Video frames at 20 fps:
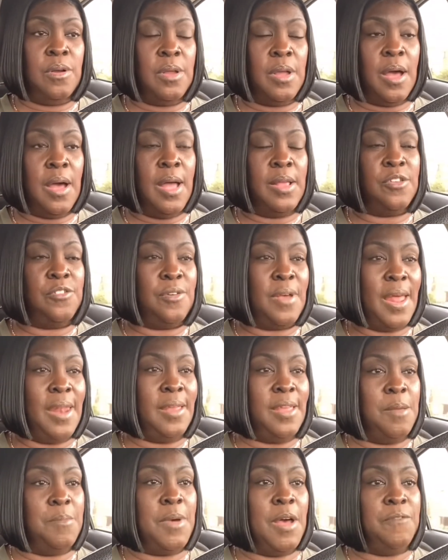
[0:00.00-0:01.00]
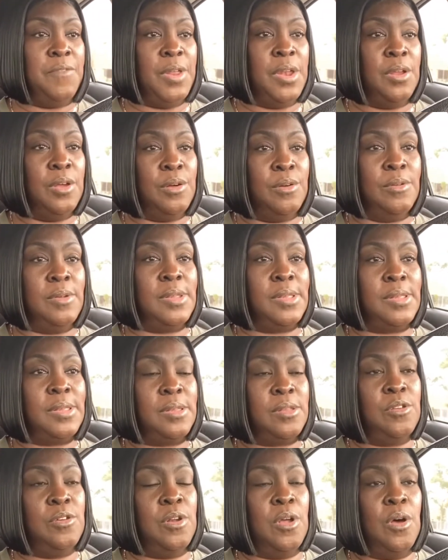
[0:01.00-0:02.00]
Yeah, I try to get my
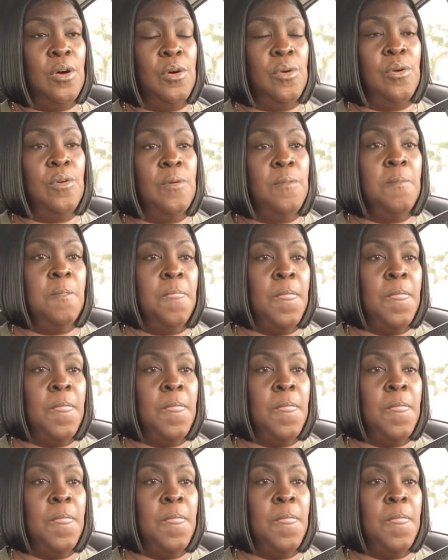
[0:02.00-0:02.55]
videos, you know,